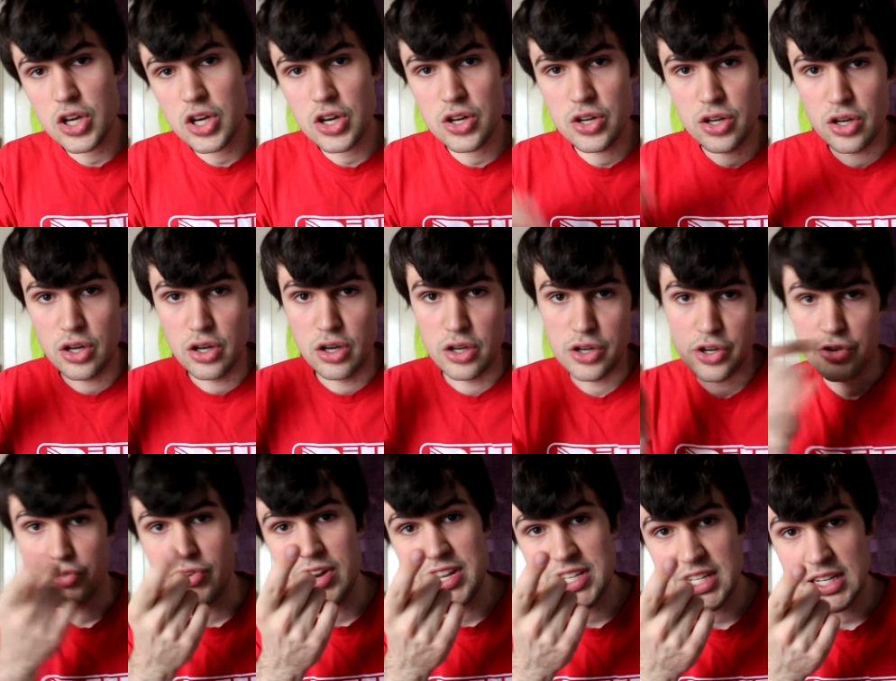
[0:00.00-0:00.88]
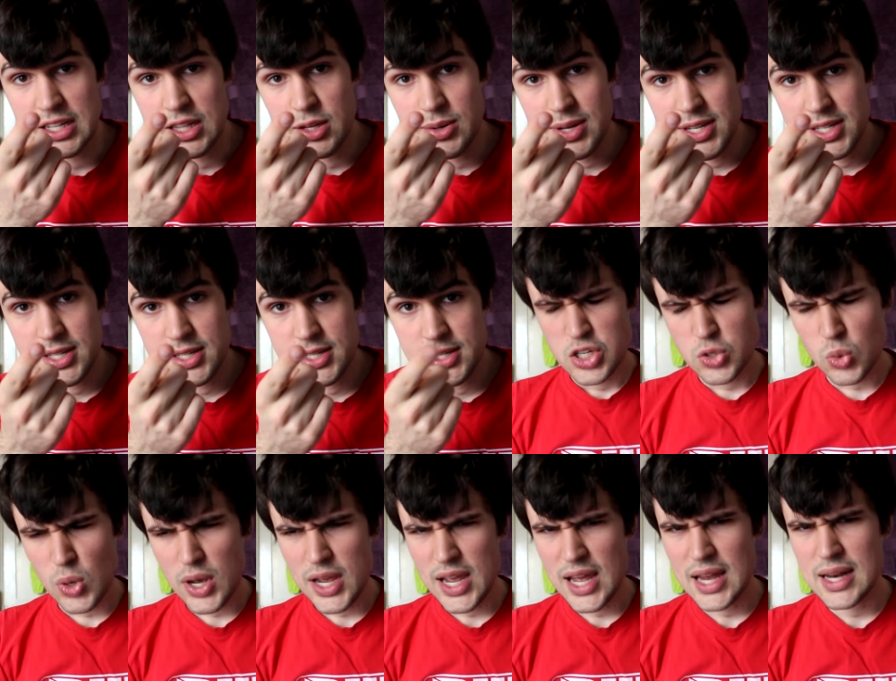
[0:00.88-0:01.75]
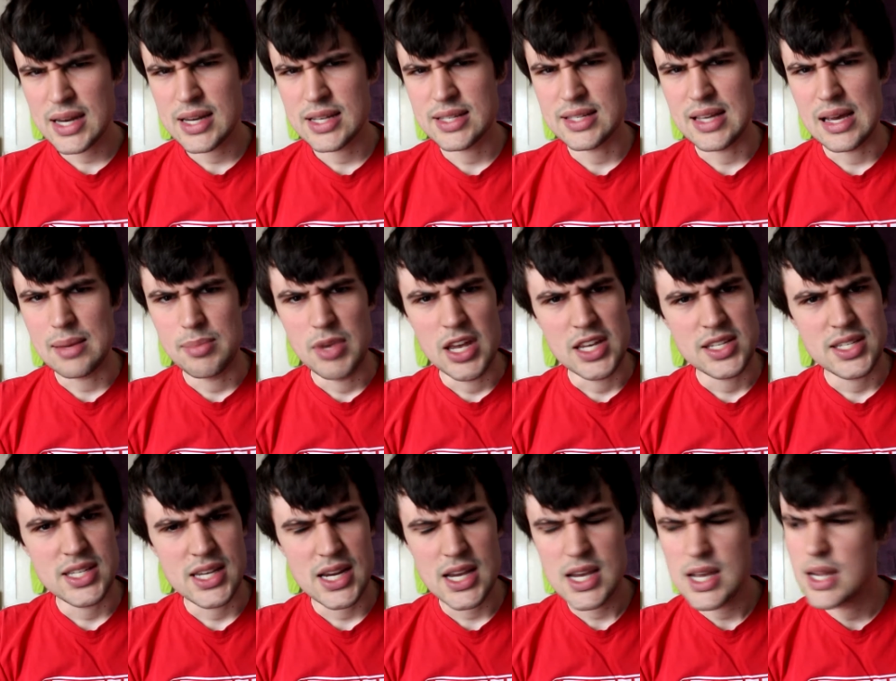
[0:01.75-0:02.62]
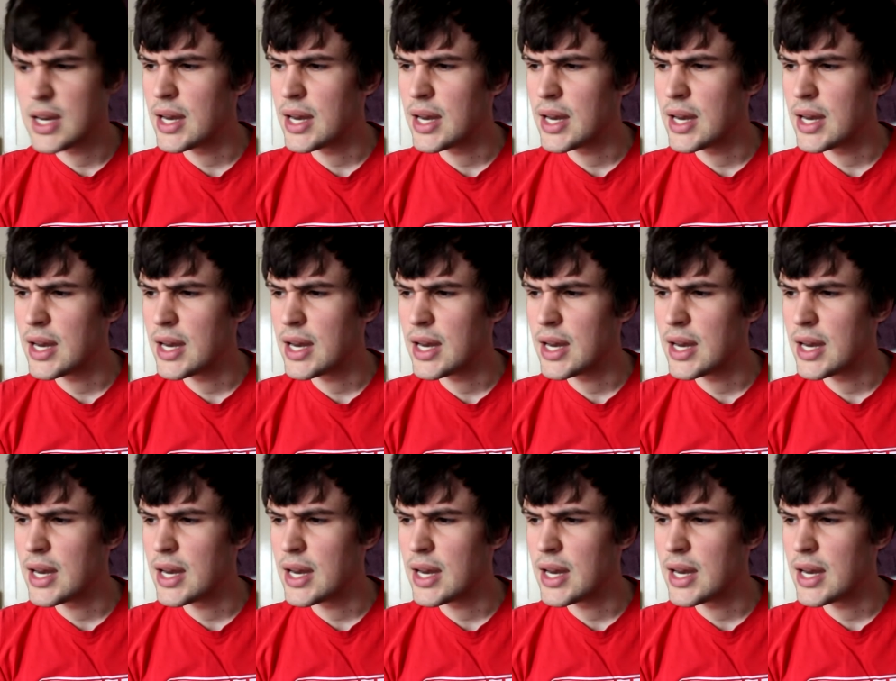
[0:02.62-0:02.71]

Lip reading: Good greeting, Lewis. So I had an exam yesterday,